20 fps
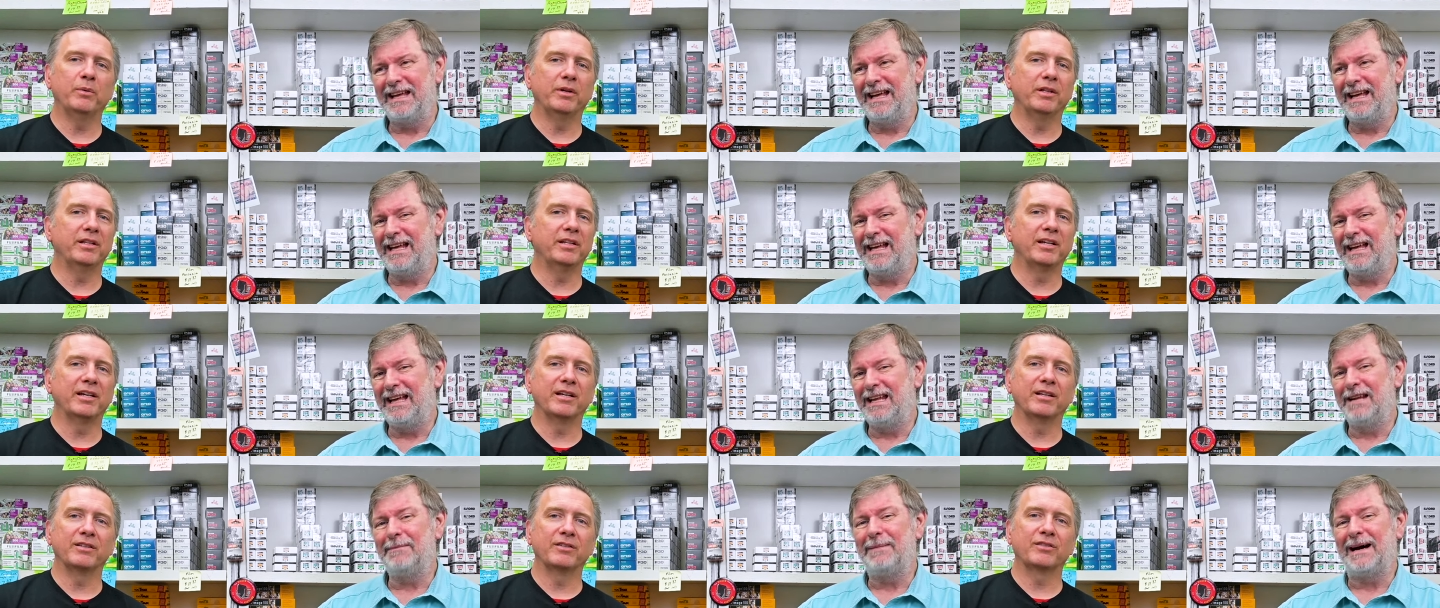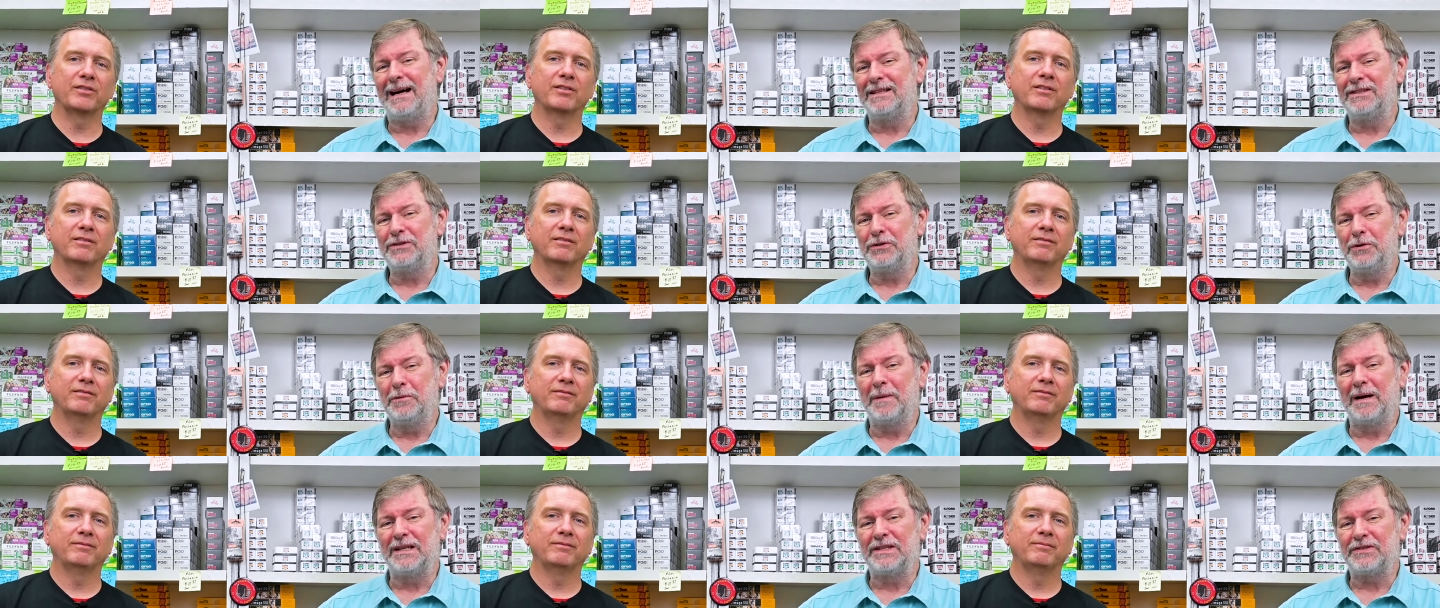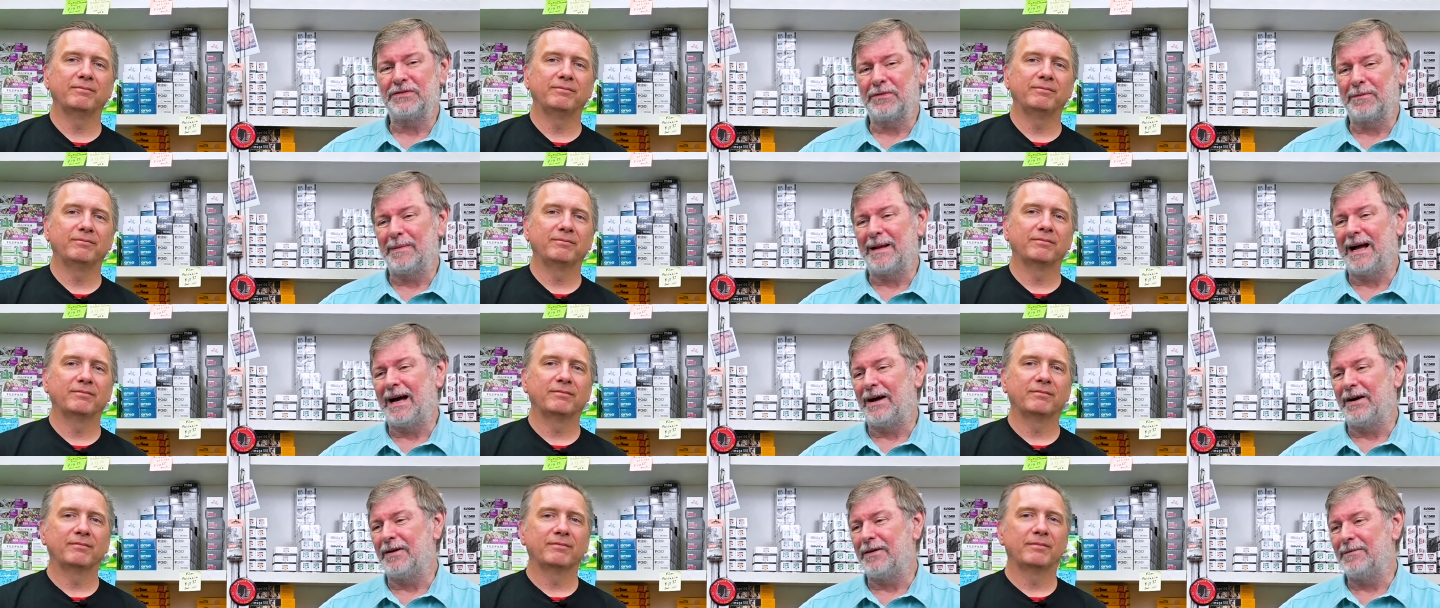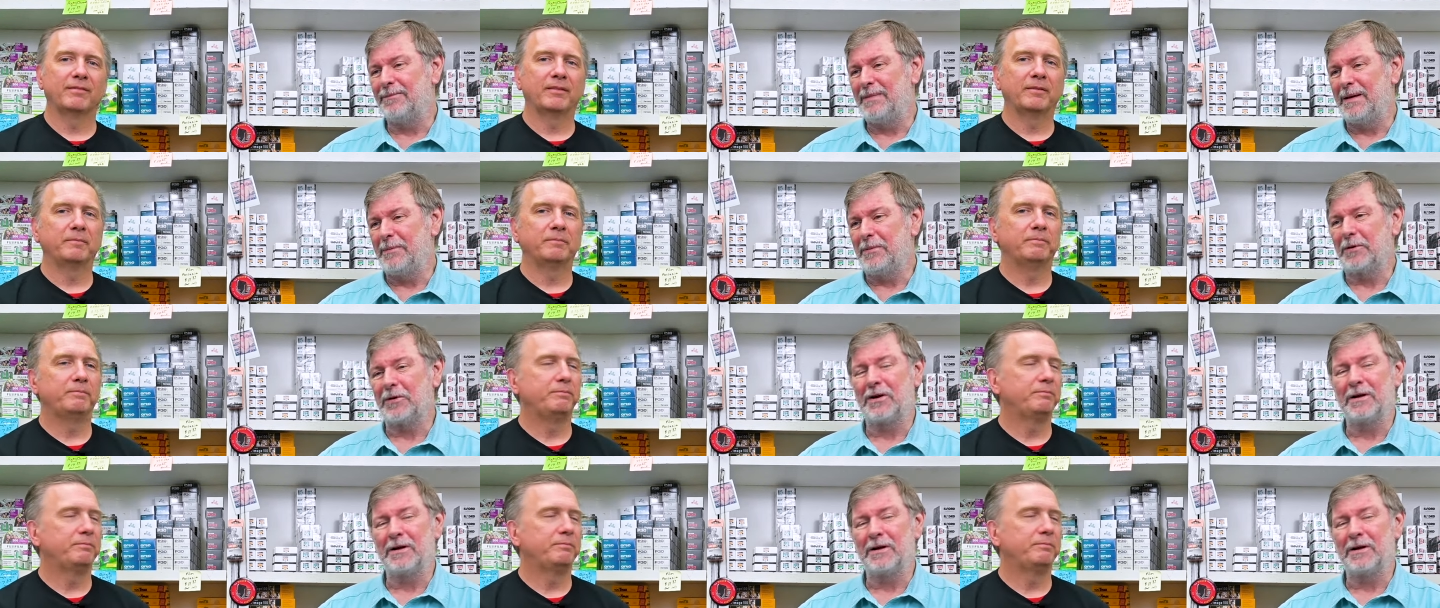Speaker 1: really in, is. In about two months from now, people are